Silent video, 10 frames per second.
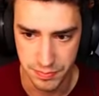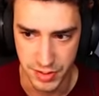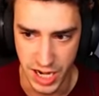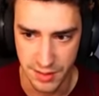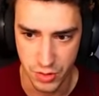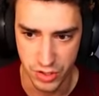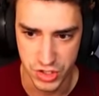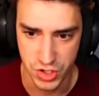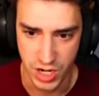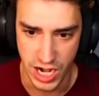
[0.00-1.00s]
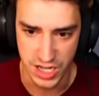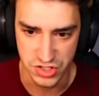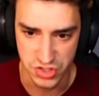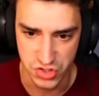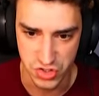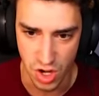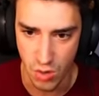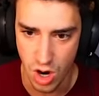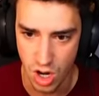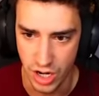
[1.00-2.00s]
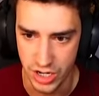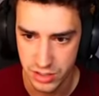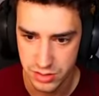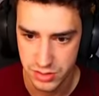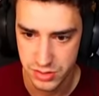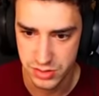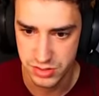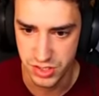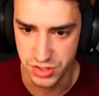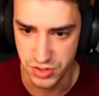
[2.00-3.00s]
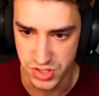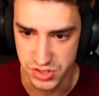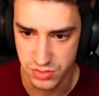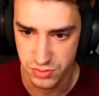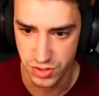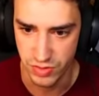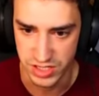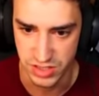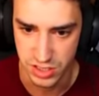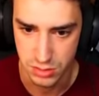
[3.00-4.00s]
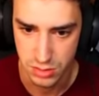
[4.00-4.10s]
but I'm going to try so hard to do this correctly.